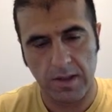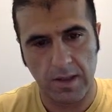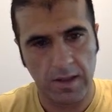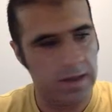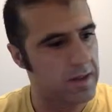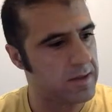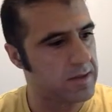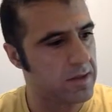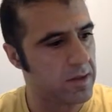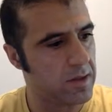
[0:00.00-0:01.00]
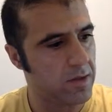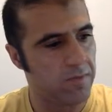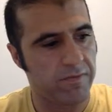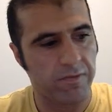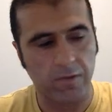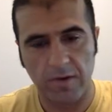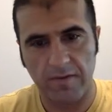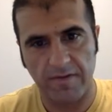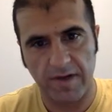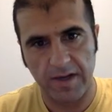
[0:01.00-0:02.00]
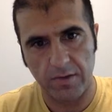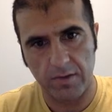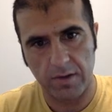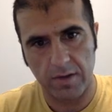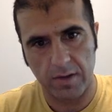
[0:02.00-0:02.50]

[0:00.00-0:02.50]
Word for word: And for final